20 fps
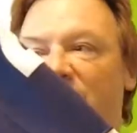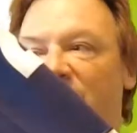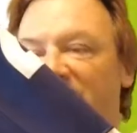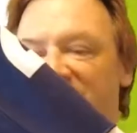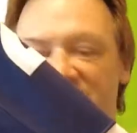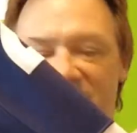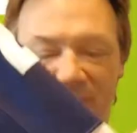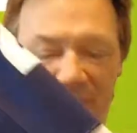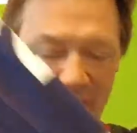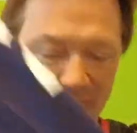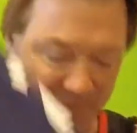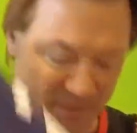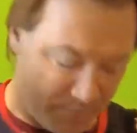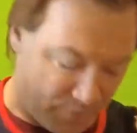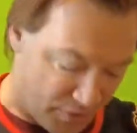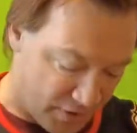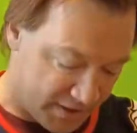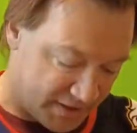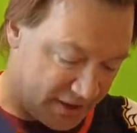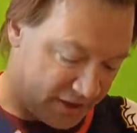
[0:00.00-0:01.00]
with the white stripe, the
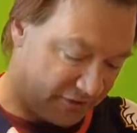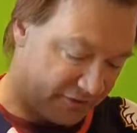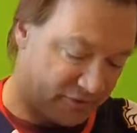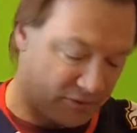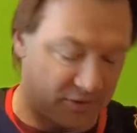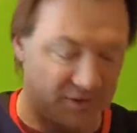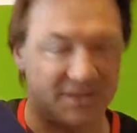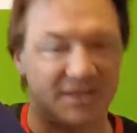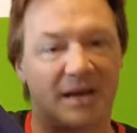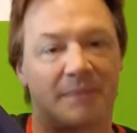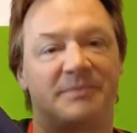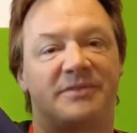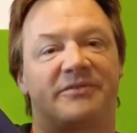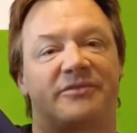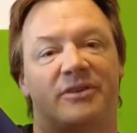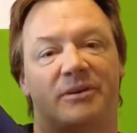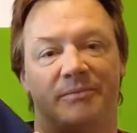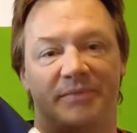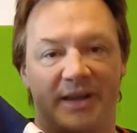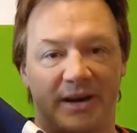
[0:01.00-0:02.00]
burgundy of course comes
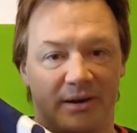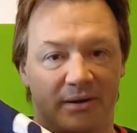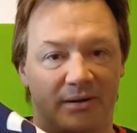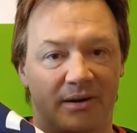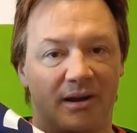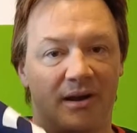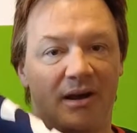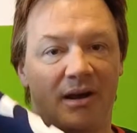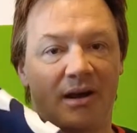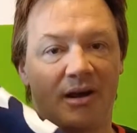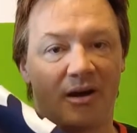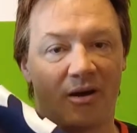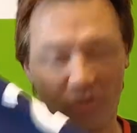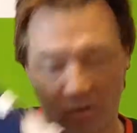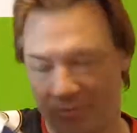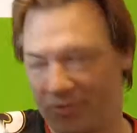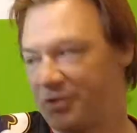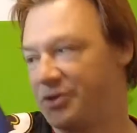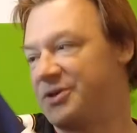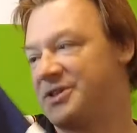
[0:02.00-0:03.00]
from their
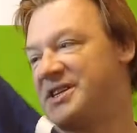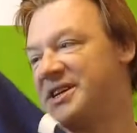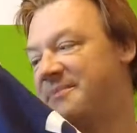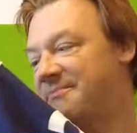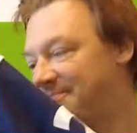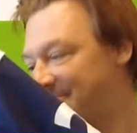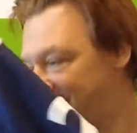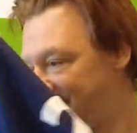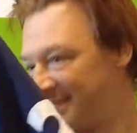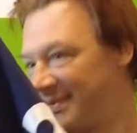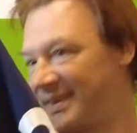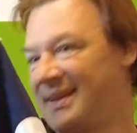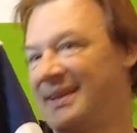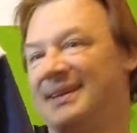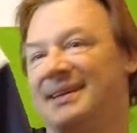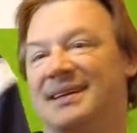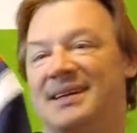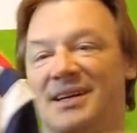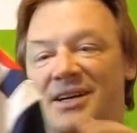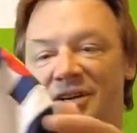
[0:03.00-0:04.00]
home jersey.
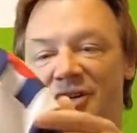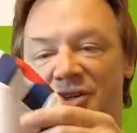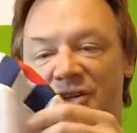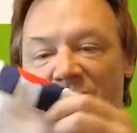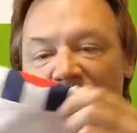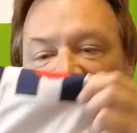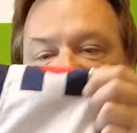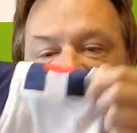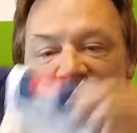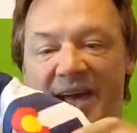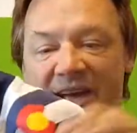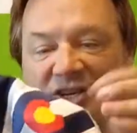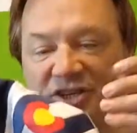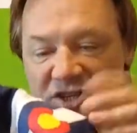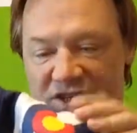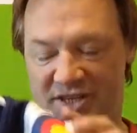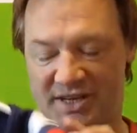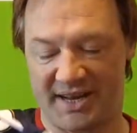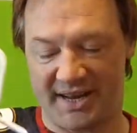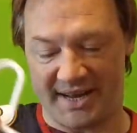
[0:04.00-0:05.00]
Shoulder
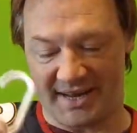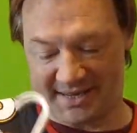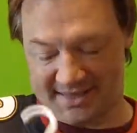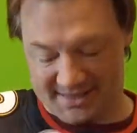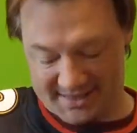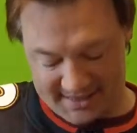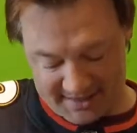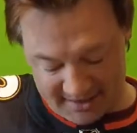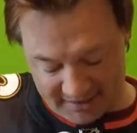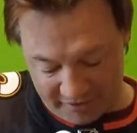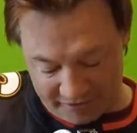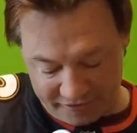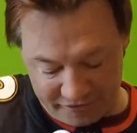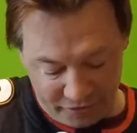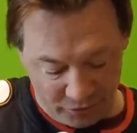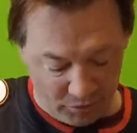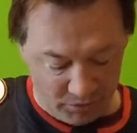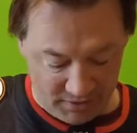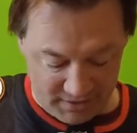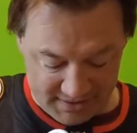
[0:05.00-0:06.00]
patch is the
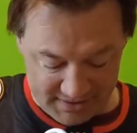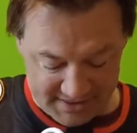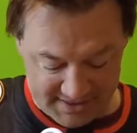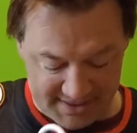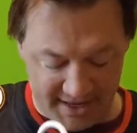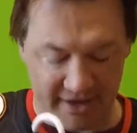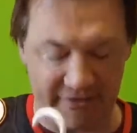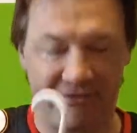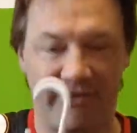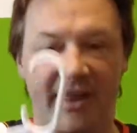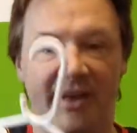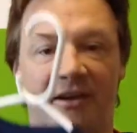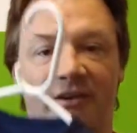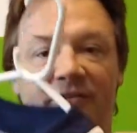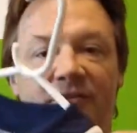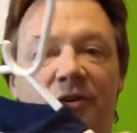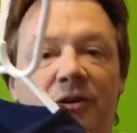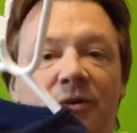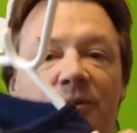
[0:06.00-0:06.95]
full state flag of